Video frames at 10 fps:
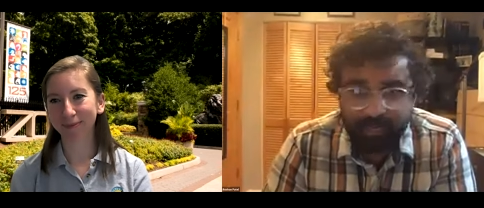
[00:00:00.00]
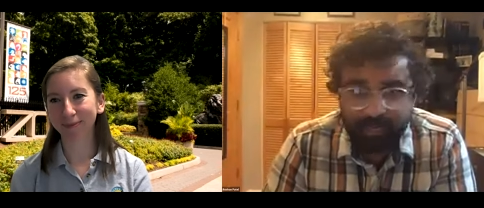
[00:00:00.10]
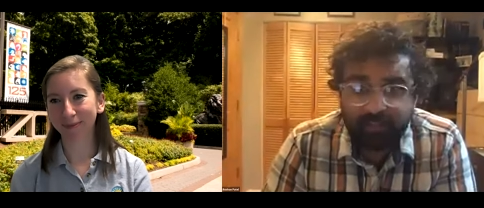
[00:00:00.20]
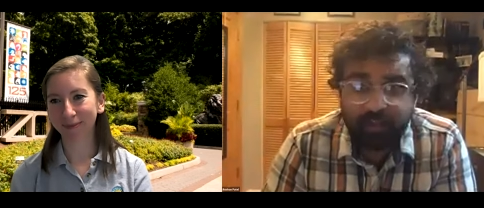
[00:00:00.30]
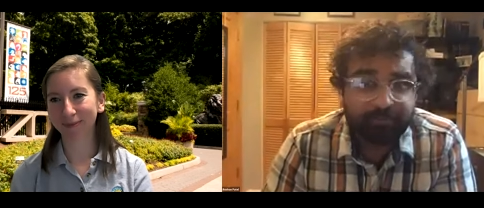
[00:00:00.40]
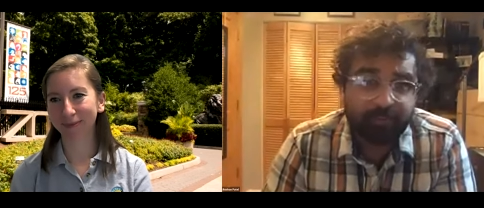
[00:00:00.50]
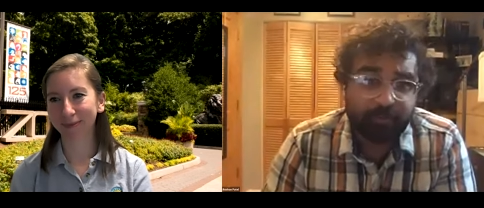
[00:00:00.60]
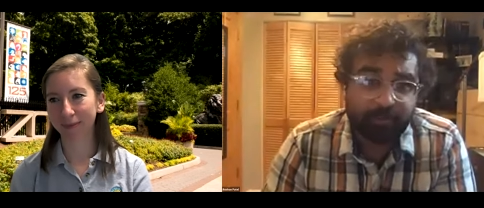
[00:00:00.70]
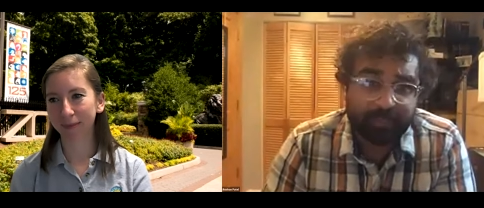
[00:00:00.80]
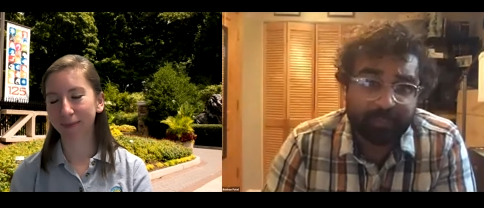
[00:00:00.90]
Speaker 1: And I
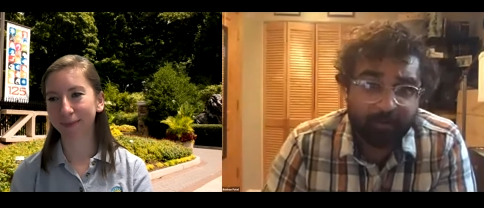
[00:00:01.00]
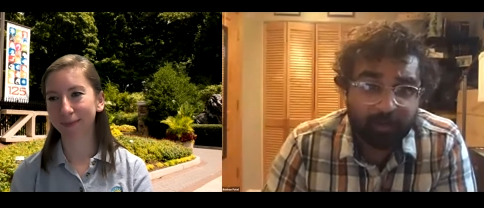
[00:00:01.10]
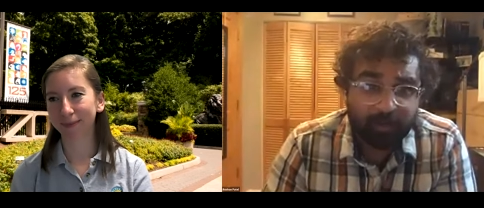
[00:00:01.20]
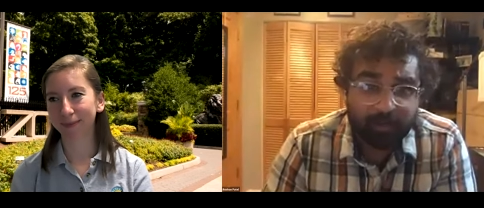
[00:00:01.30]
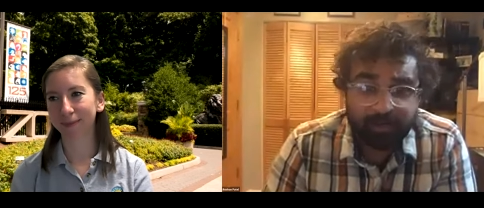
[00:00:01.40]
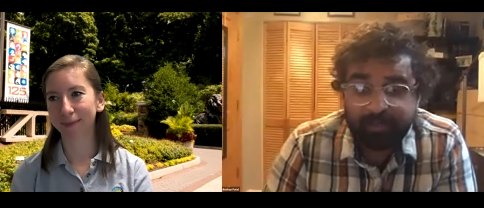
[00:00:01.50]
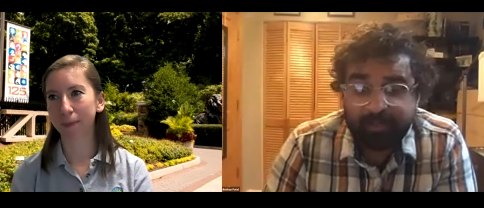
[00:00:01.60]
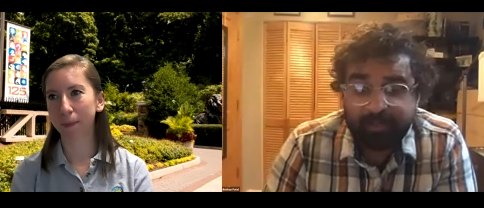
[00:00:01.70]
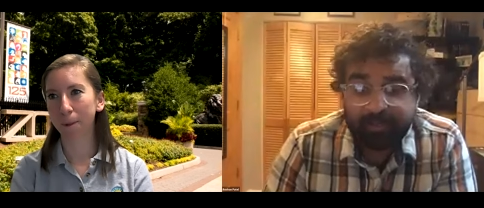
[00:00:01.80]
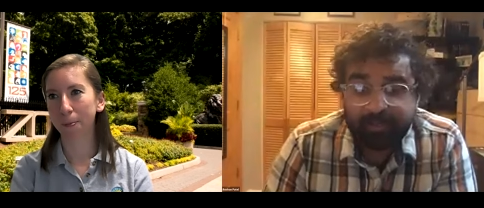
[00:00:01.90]
loved doing that work.
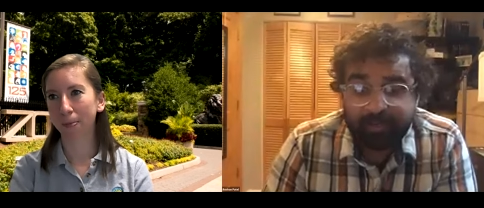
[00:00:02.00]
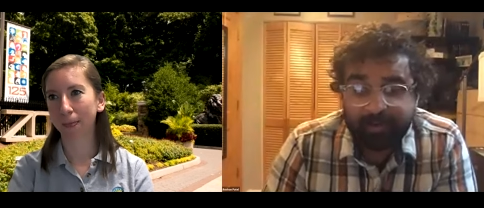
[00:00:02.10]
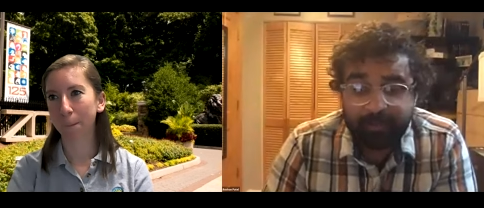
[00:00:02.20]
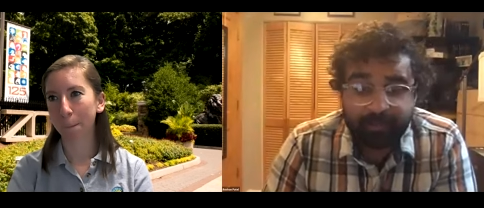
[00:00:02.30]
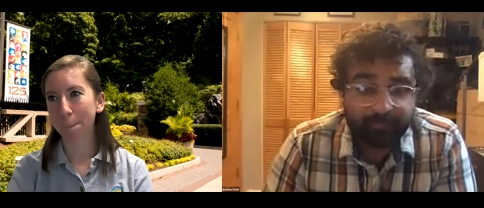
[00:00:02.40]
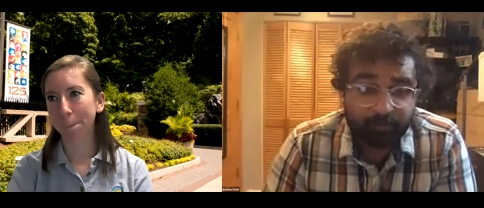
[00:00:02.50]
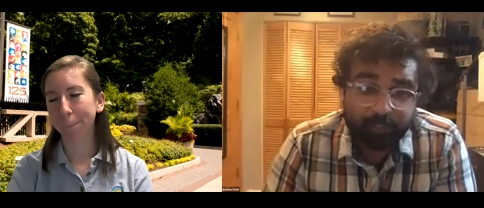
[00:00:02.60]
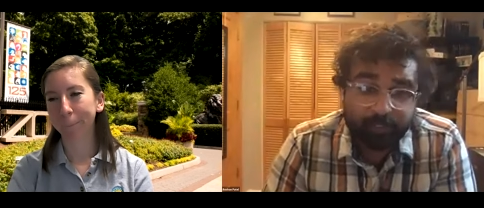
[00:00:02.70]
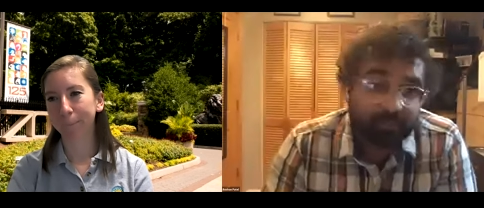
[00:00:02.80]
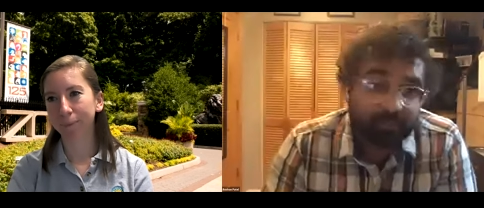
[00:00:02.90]
Um,
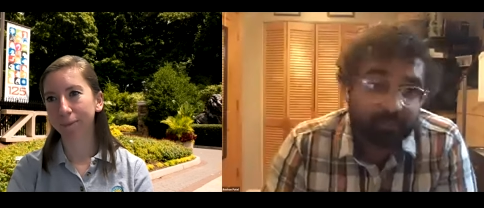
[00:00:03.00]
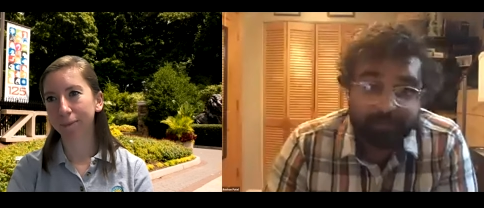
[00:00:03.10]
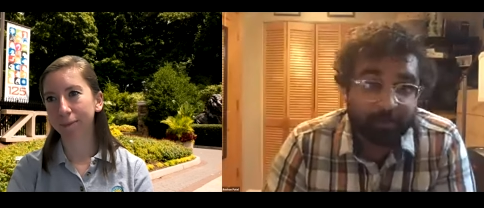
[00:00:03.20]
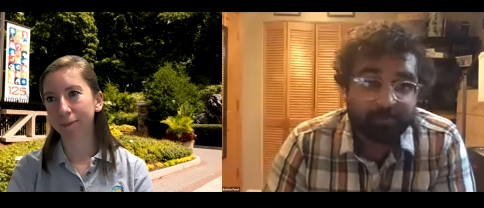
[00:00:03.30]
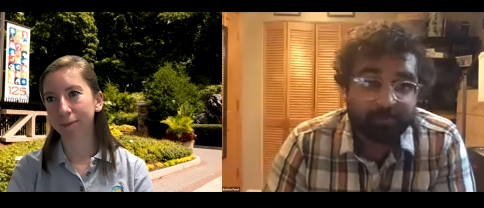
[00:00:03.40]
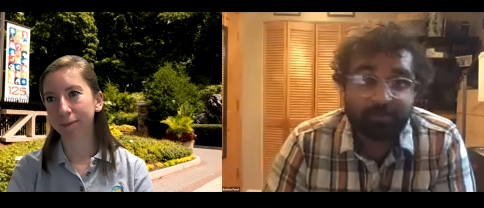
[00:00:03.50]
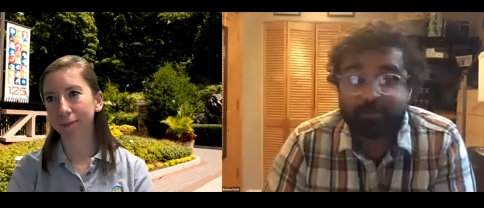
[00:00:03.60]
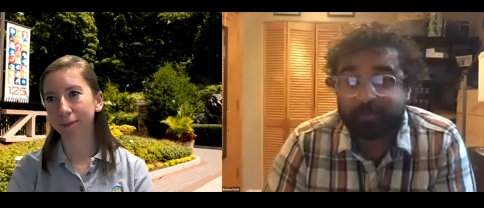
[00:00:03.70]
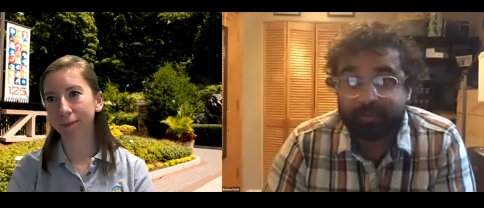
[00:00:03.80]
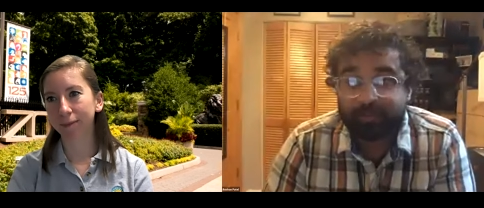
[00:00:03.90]
but fortunately, there's
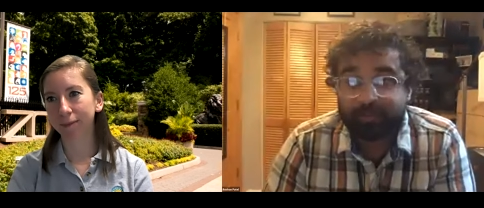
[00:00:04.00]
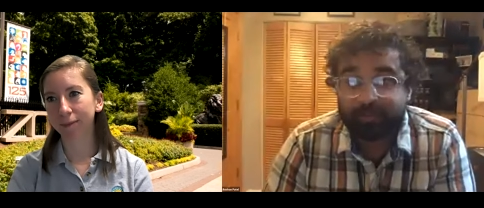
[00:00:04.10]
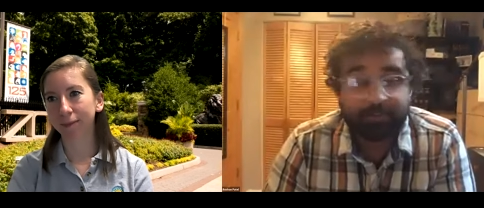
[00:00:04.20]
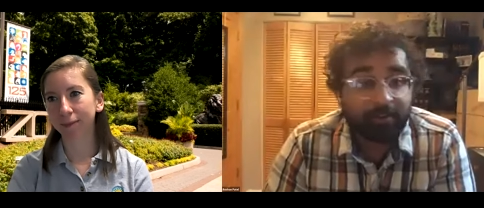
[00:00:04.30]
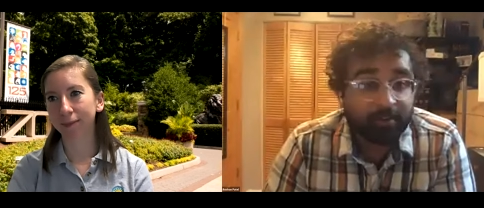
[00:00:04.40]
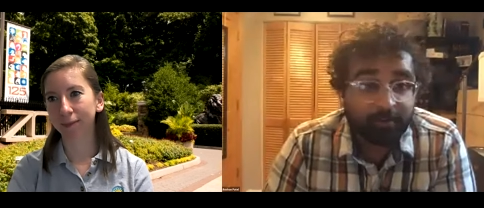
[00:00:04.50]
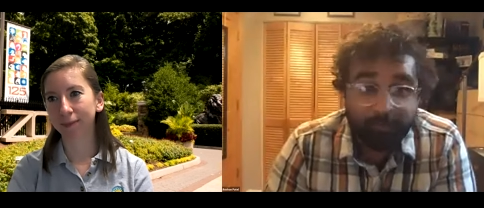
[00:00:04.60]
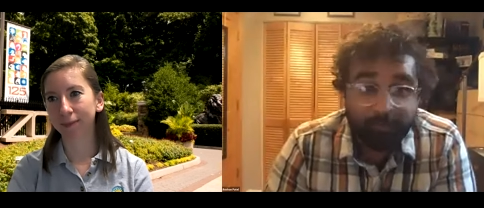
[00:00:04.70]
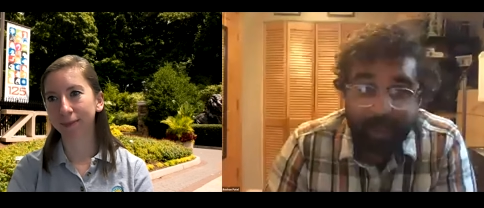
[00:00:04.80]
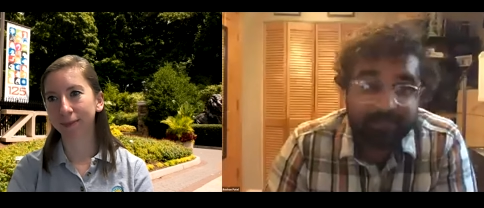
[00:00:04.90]
also a ton of
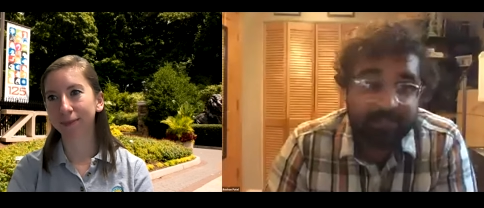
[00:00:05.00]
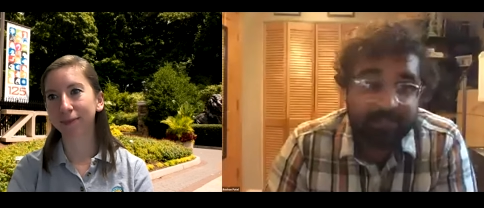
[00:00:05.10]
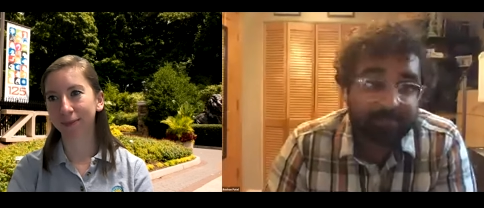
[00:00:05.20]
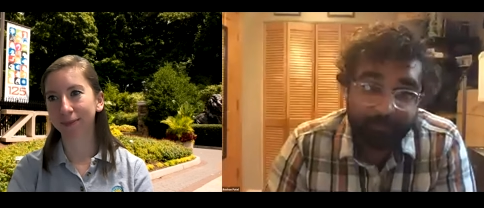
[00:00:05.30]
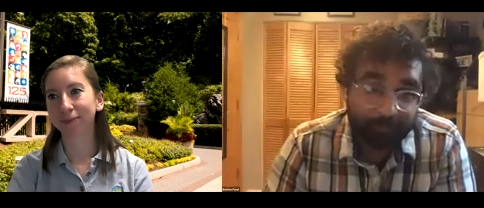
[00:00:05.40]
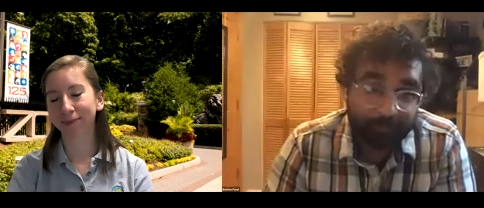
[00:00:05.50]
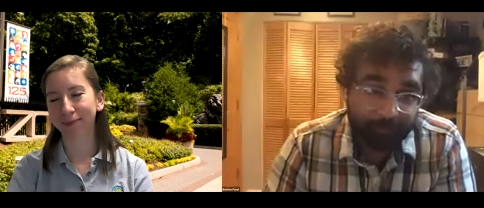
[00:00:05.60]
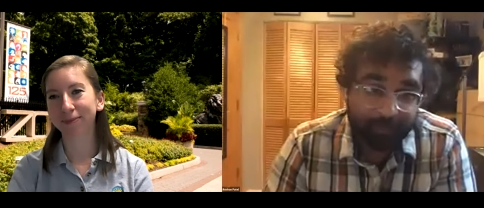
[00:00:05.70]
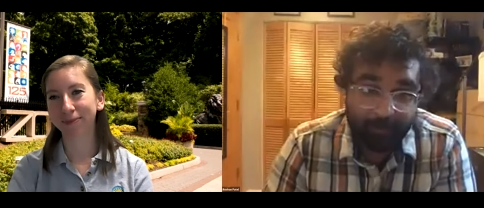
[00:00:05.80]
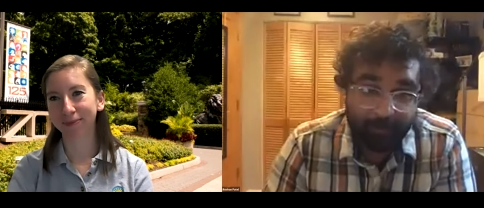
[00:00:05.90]
other passionate
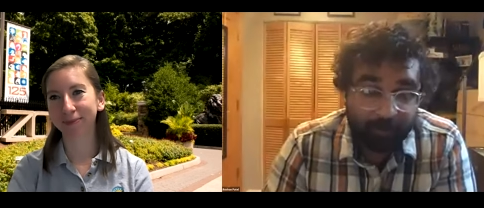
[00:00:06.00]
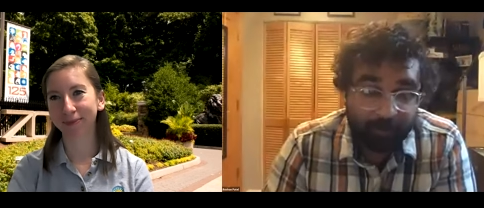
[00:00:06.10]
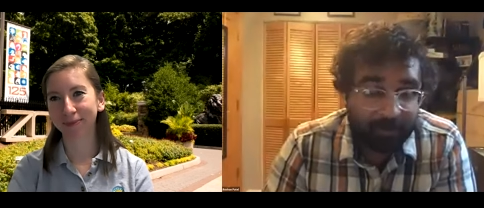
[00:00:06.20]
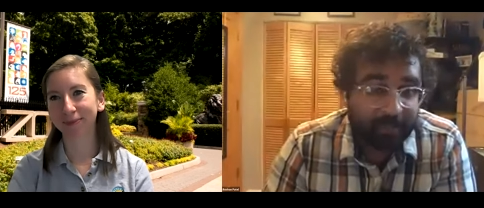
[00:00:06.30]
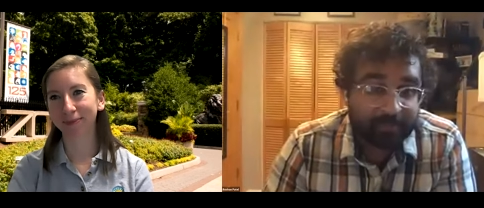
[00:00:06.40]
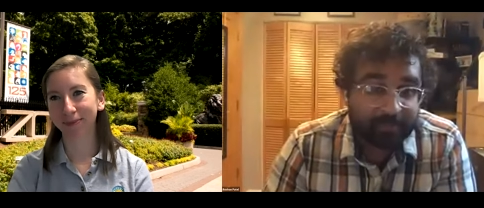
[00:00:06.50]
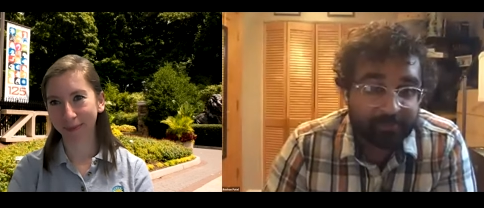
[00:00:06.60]
people doing that work.